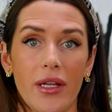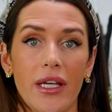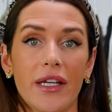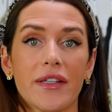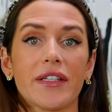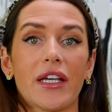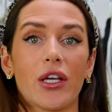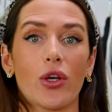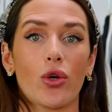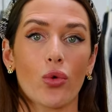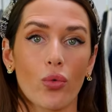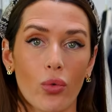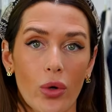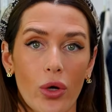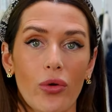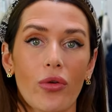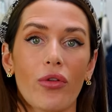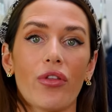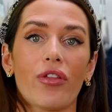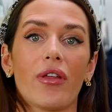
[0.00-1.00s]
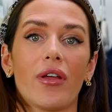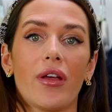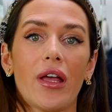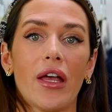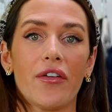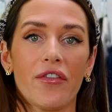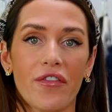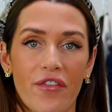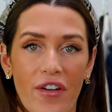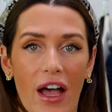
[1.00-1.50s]
It's a growth
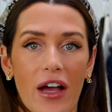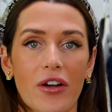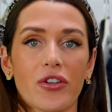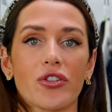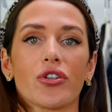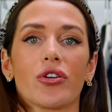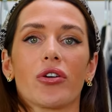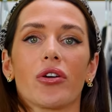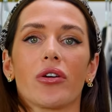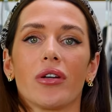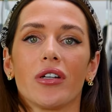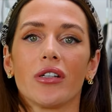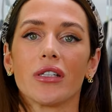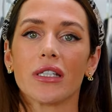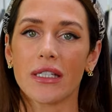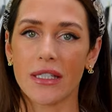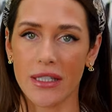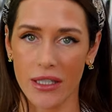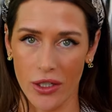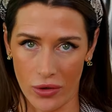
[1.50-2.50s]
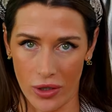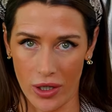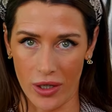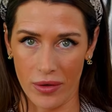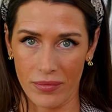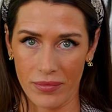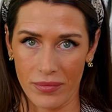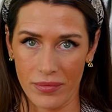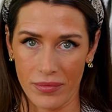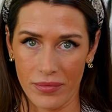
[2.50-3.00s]
factor serum.